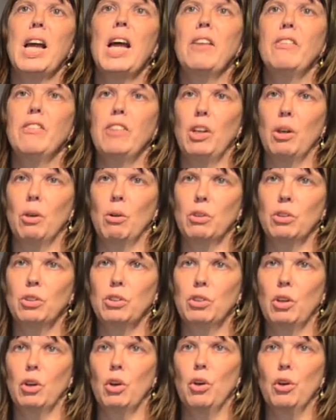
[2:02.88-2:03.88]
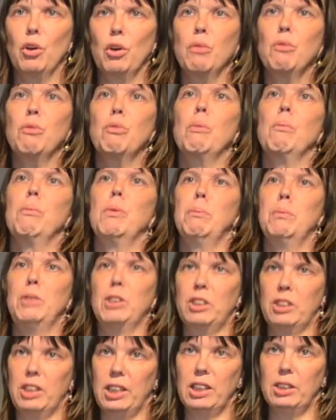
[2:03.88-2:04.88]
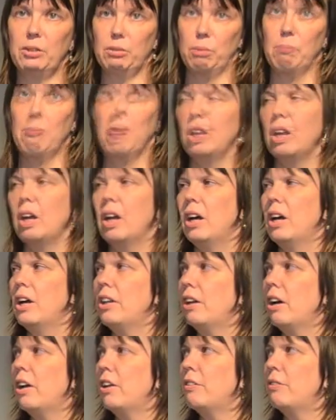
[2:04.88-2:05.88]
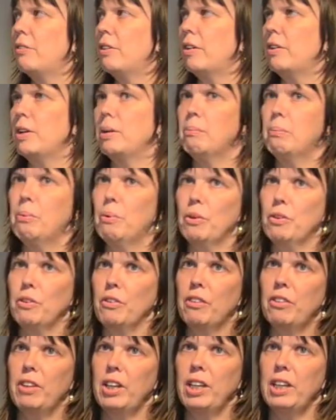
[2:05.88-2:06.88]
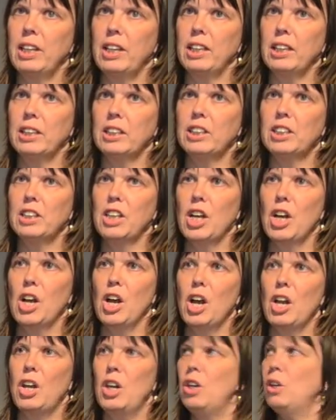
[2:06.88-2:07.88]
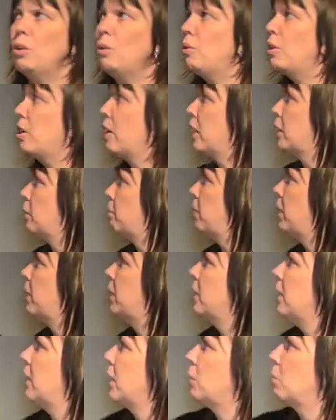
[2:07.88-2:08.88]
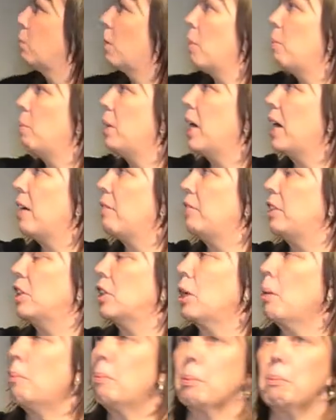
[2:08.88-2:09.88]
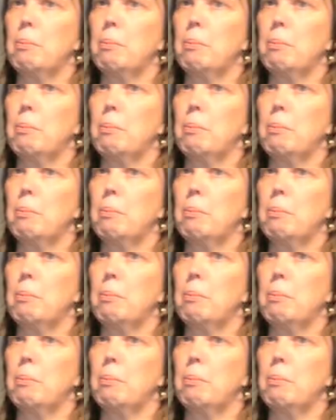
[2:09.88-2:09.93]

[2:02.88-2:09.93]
anti-logs. Learn from the mistakes from others. Another very important thing is look, especially that's why we have this upper